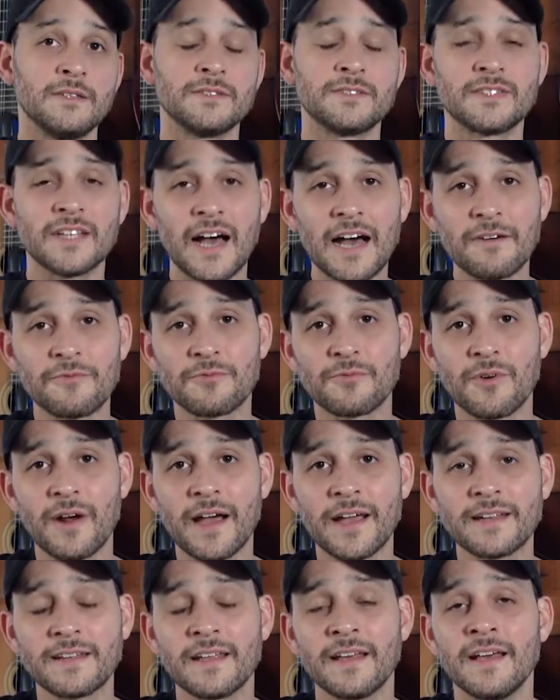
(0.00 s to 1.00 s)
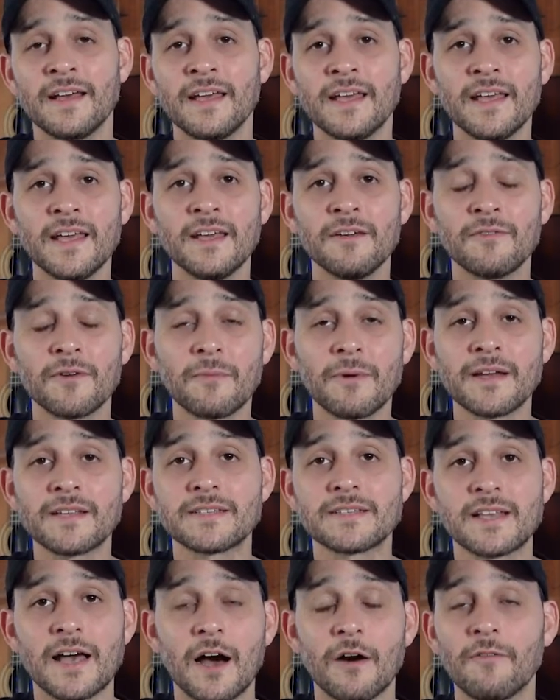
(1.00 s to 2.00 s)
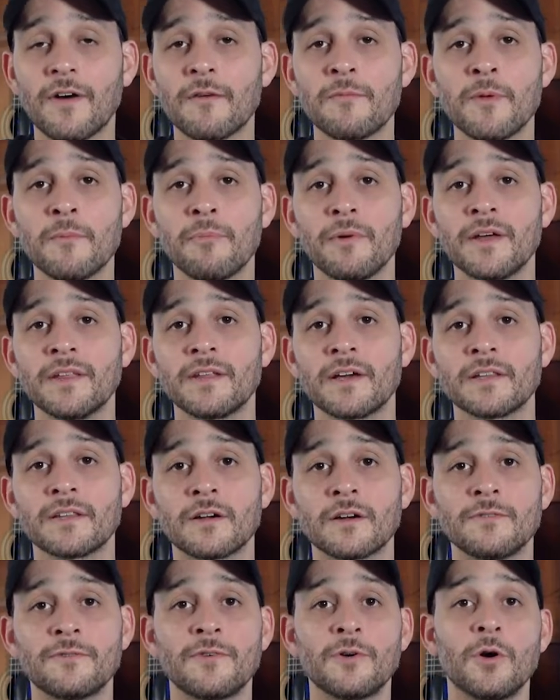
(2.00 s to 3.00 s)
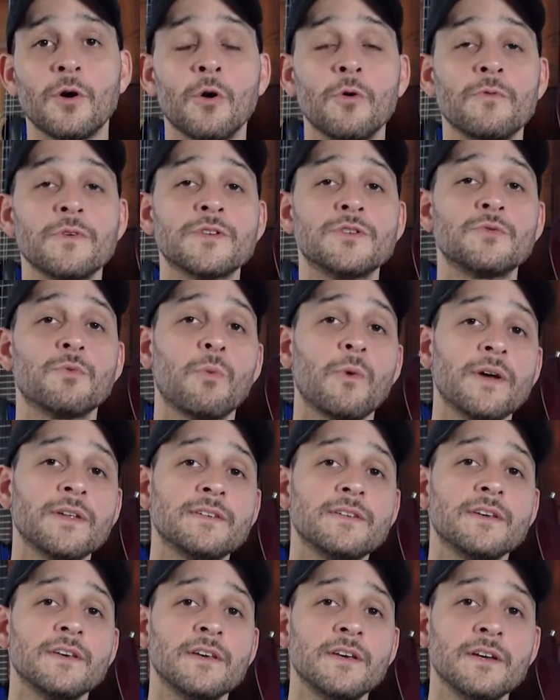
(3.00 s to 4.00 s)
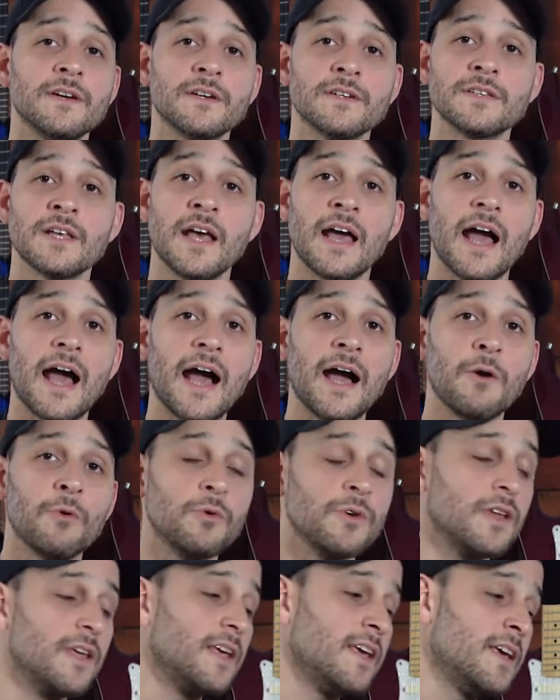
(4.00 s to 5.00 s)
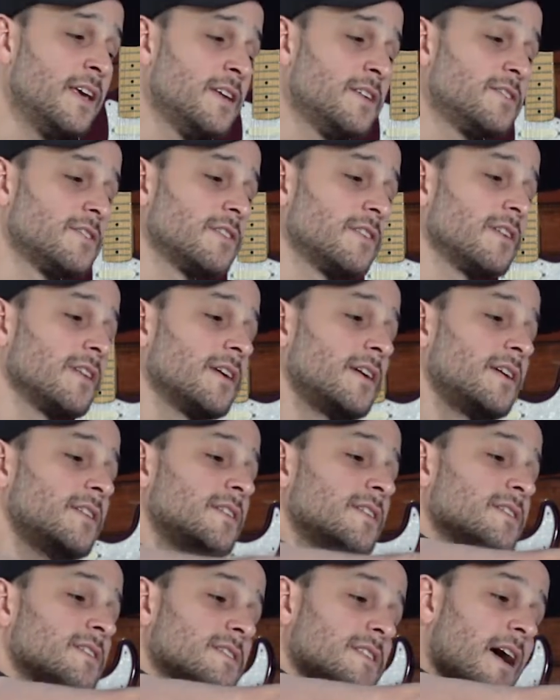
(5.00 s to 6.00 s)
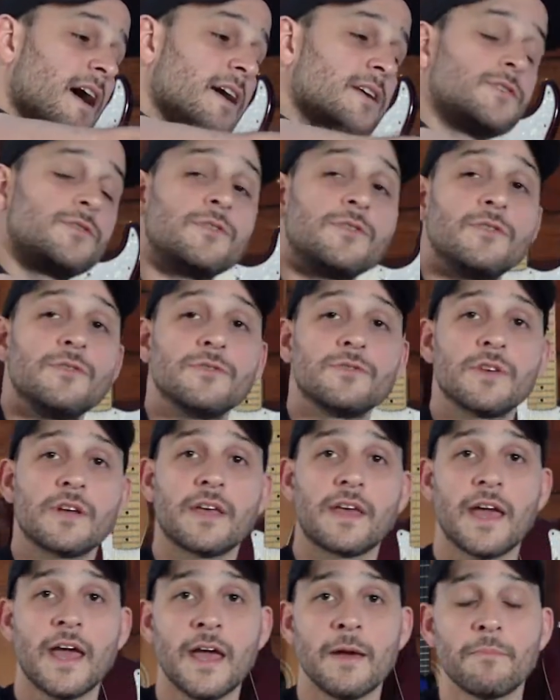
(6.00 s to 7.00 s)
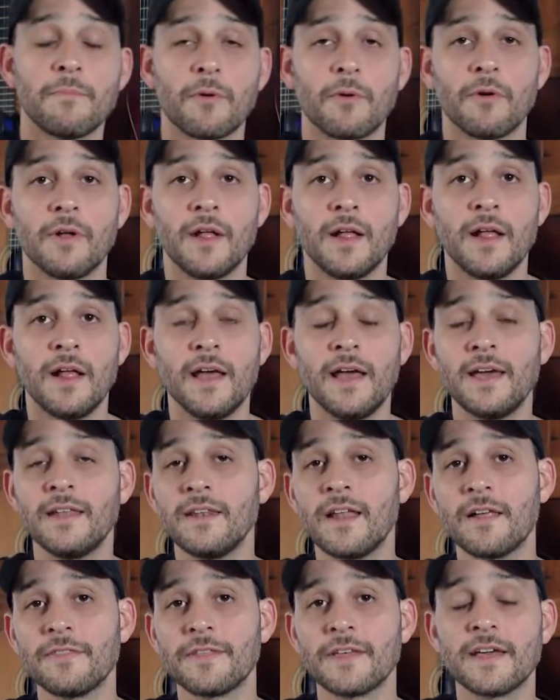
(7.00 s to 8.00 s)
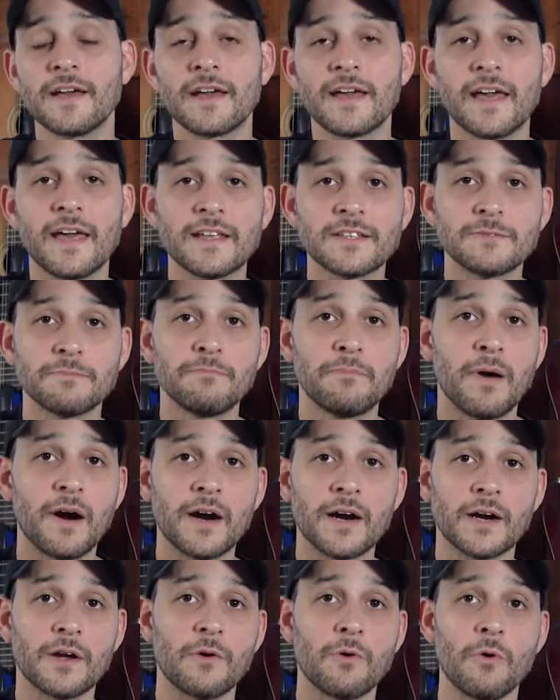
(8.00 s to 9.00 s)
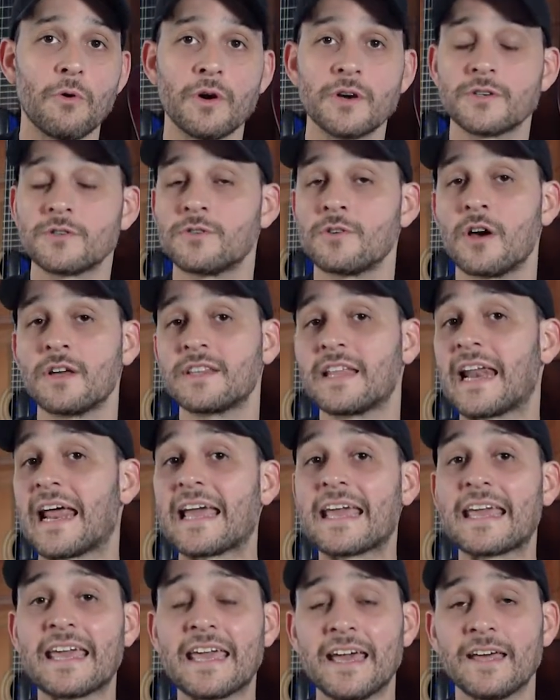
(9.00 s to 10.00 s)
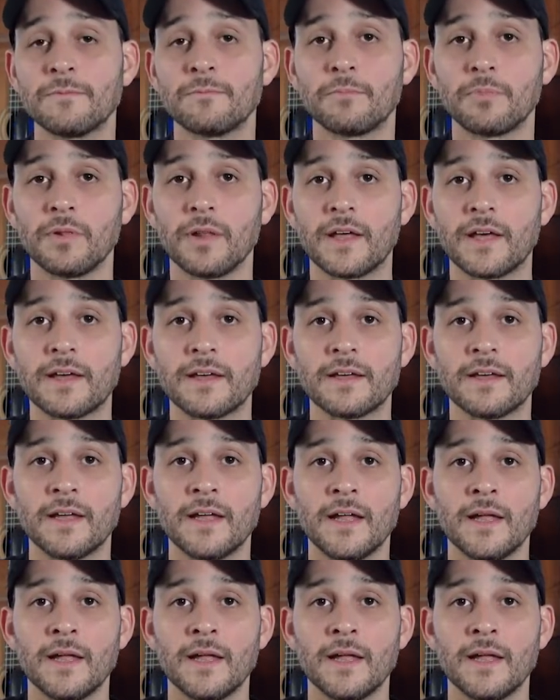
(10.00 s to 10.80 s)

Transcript: Tough, right? Even myself, I've been playing the guitar for over 20 years. I would easily decide to use a capo. And nothing against bar chords, not that I can't play.